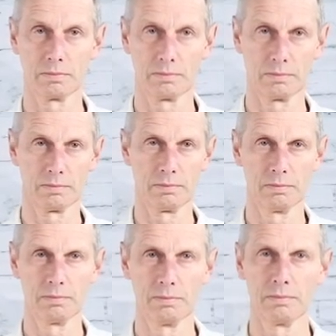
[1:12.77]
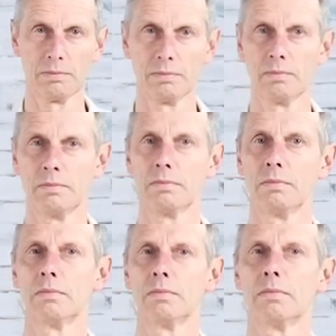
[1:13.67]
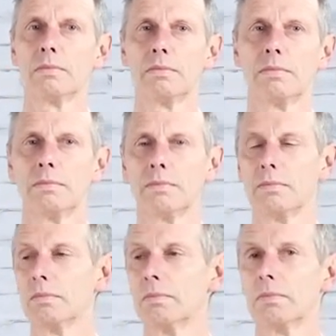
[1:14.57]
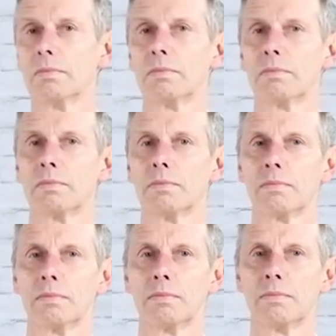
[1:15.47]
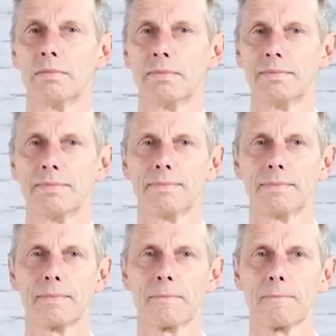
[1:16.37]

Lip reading: [no speech]